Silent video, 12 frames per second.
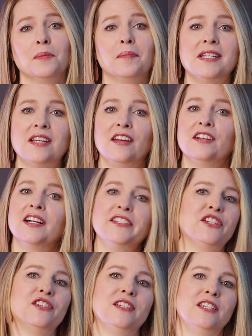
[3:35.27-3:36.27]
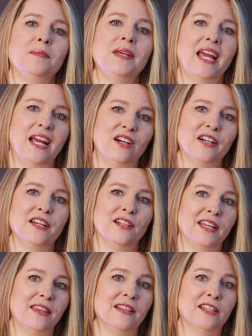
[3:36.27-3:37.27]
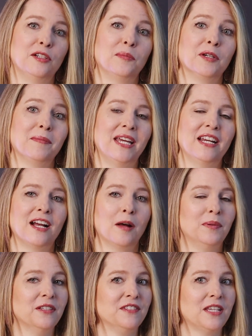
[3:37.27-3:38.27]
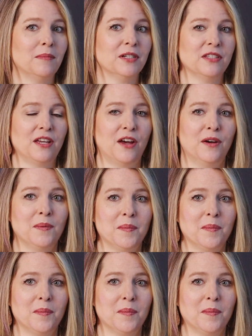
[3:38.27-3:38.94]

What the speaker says: My daughter auditioned to be Ariel in The Little Mermaid a couple of summers ago.